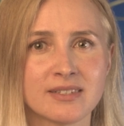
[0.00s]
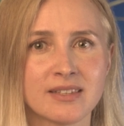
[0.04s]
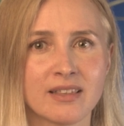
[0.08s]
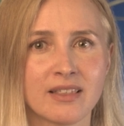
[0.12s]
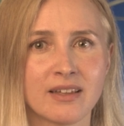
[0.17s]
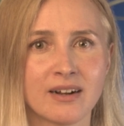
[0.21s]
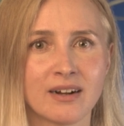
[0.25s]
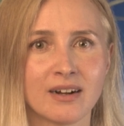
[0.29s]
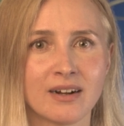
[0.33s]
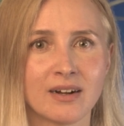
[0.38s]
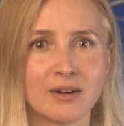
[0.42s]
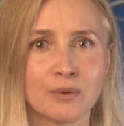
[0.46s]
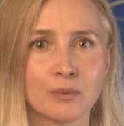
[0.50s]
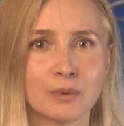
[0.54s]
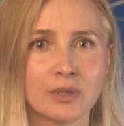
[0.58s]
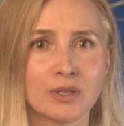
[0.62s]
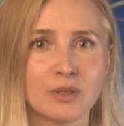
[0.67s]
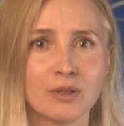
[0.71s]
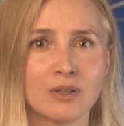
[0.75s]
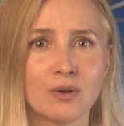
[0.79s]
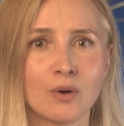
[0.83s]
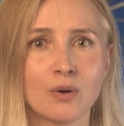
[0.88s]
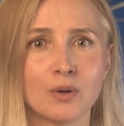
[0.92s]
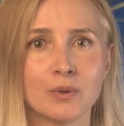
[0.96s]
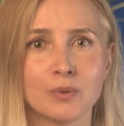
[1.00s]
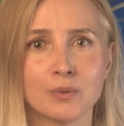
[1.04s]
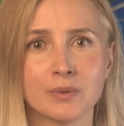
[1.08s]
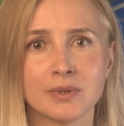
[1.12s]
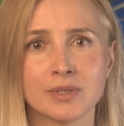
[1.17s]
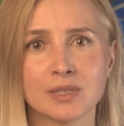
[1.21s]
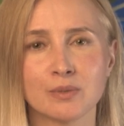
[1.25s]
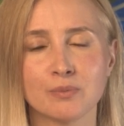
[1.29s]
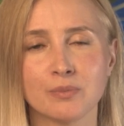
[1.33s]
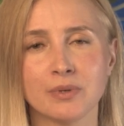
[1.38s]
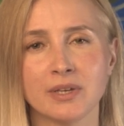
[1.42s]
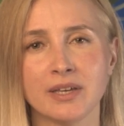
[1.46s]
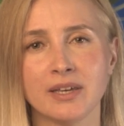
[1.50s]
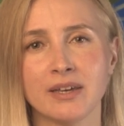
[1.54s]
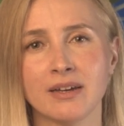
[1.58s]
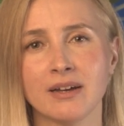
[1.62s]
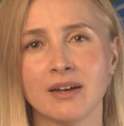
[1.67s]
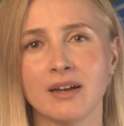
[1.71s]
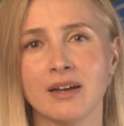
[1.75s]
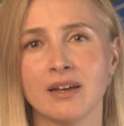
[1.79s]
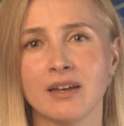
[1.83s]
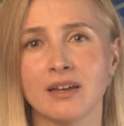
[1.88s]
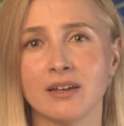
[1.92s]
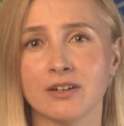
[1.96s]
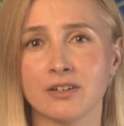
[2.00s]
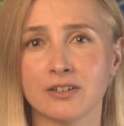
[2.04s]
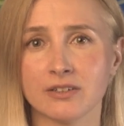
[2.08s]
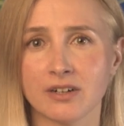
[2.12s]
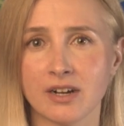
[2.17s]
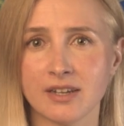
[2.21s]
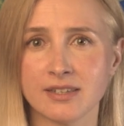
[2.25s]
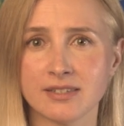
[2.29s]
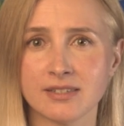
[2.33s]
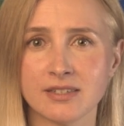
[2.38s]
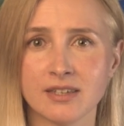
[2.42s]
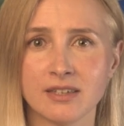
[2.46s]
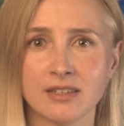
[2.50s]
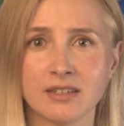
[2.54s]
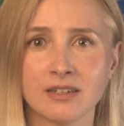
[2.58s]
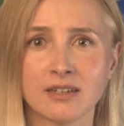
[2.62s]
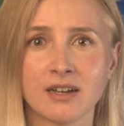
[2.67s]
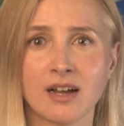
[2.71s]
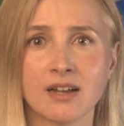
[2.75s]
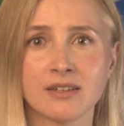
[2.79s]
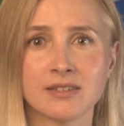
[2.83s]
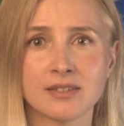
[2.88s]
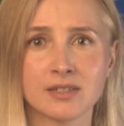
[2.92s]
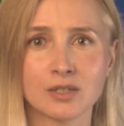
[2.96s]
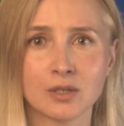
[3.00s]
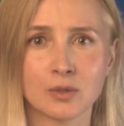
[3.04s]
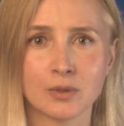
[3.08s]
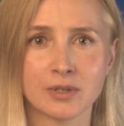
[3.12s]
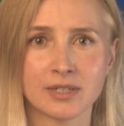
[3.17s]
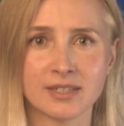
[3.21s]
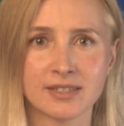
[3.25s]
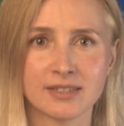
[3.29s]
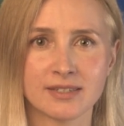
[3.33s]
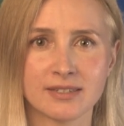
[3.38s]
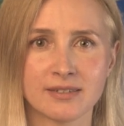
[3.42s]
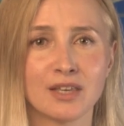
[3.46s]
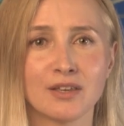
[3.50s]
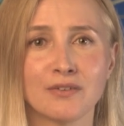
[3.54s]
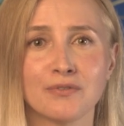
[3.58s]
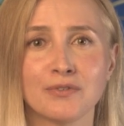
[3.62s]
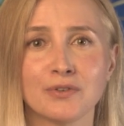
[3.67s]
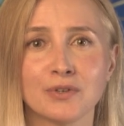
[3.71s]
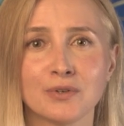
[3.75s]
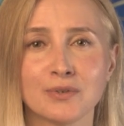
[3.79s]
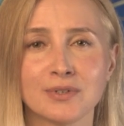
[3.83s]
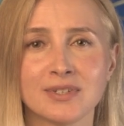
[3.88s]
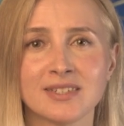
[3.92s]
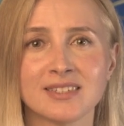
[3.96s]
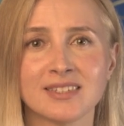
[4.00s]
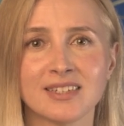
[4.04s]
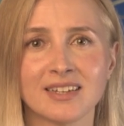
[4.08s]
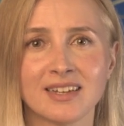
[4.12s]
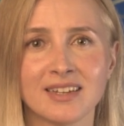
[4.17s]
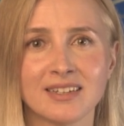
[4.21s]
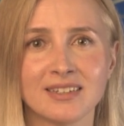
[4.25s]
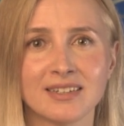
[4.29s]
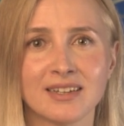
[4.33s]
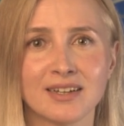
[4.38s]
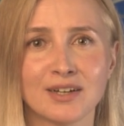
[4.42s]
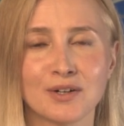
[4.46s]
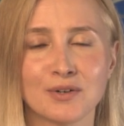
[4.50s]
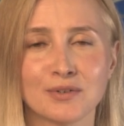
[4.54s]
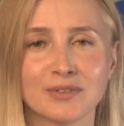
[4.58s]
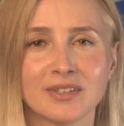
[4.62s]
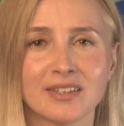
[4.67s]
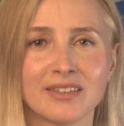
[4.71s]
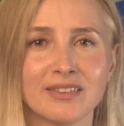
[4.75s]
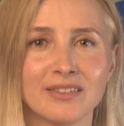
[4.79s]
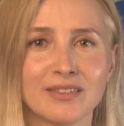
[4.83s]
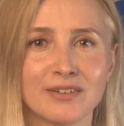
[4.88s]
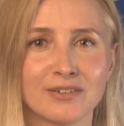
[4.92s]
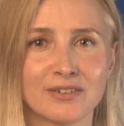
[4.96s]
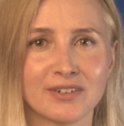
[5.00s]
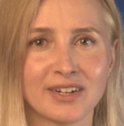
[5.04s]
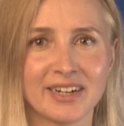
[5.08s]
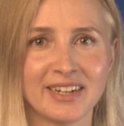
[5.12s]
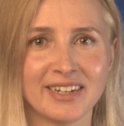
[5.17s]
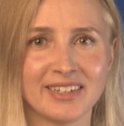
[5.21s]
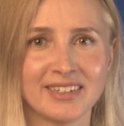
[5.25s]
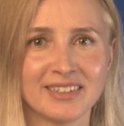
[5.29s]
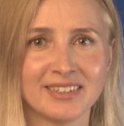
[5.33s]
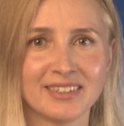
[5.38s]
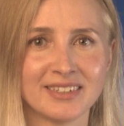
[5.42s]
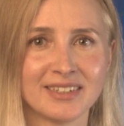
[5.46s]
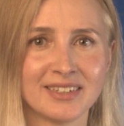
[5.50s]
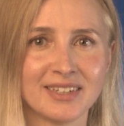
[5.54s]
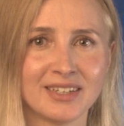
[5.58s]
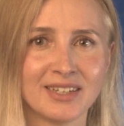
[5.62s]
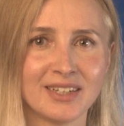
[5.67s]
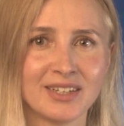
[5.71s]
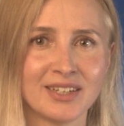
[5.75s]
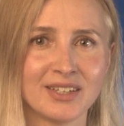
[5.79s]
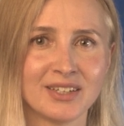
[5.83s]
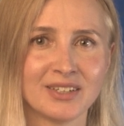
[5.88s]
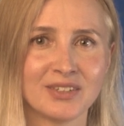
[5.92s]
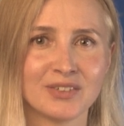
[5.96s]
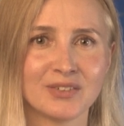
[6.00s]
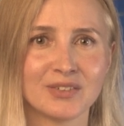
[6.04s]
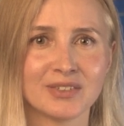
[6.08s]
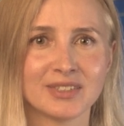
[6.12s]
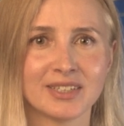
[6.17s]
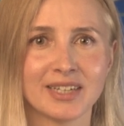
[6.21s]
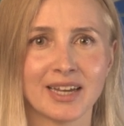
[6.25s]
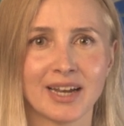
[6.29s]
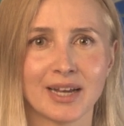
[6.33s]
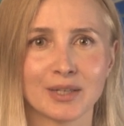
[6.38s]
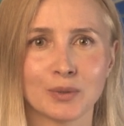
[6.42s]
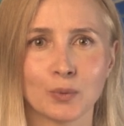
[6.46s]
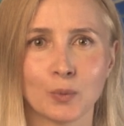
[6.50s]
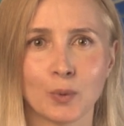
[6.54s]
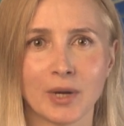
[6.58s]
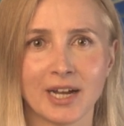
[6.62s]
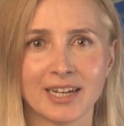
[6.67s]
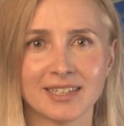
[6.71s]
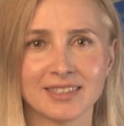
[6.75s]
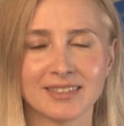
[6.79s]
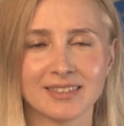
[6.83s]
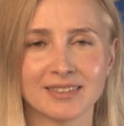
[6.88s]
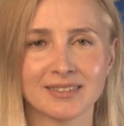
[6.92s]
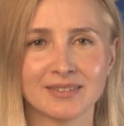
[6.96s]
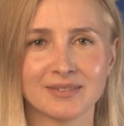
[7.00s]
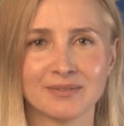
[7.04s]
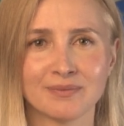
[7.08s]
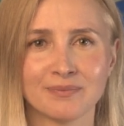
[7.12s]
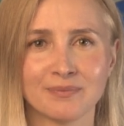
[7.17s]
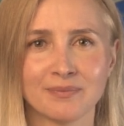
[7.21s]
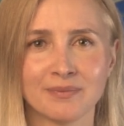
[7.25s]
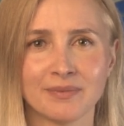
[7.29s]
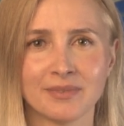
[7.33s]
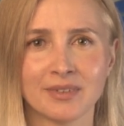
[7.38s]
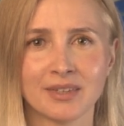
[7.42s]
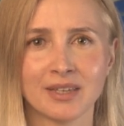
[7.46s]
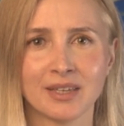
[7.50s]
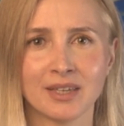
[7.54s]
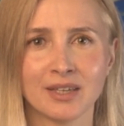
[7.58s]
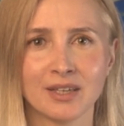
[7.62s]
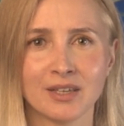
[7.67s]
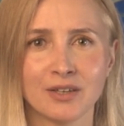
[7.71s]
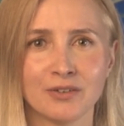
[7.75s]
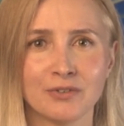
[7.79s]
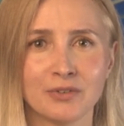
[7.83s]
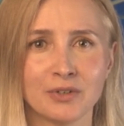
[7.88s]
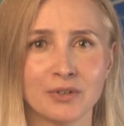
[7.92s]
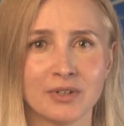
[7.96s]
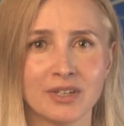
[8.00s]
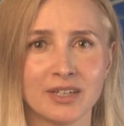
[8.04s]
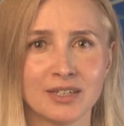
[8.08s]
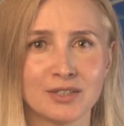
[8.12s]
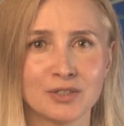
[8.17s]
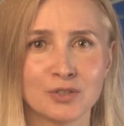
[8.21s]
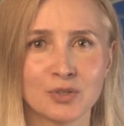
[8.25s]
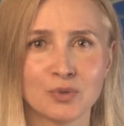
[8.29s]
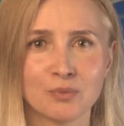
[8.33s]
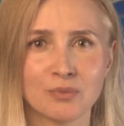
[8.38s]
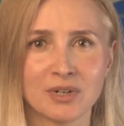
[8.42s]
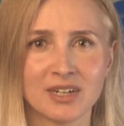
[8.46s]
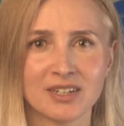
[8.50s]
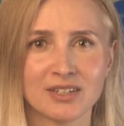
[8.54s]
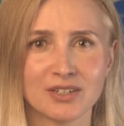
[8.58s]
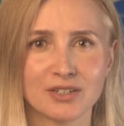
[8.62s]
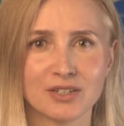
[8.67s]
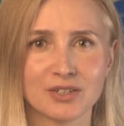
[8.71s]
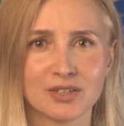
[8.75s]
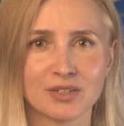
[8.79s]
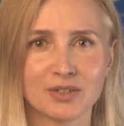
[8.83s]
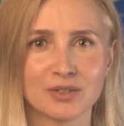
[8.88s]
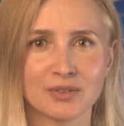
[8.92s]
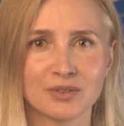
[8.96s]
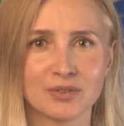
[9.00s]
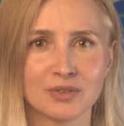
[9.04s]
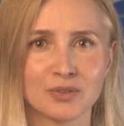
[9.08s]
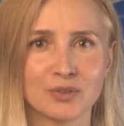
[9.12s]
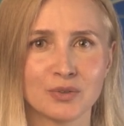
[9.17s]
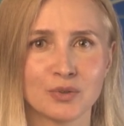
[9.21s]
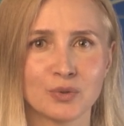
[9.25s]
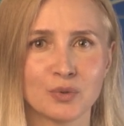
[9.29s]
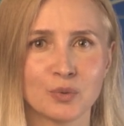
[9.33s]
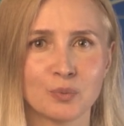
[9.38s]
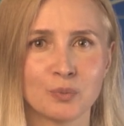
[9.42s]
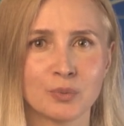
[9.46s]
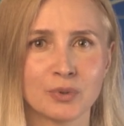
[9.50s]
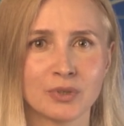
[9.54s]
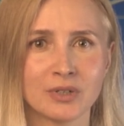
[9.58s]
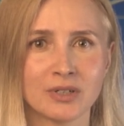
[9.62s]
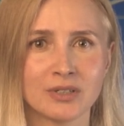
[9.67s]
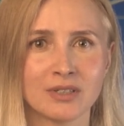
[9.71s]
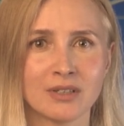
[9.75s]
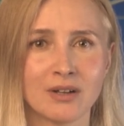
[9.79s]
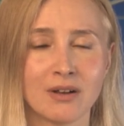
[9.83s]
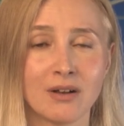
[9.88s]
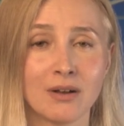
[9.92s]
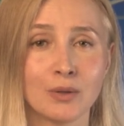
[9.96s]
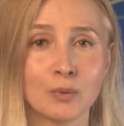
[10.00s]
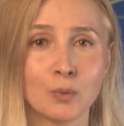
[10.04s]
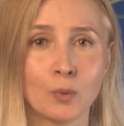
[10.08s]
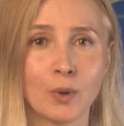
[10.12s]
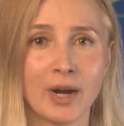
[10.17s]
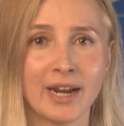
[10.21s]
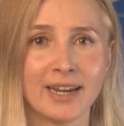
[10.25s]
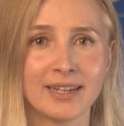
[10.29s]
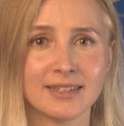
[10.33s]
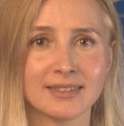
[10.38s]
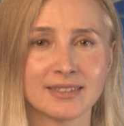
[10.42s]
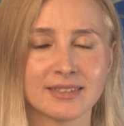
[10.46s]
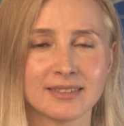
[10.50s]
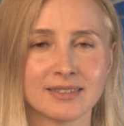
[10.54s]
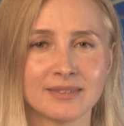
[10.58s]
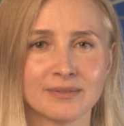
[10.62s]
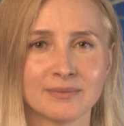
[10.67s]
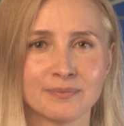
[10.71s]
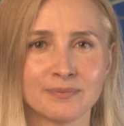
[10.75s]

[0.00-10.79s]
there will always be a guaranteed consequence. If you stand out in the rain, you'll get wet. If you eat too much, you'll put on weight.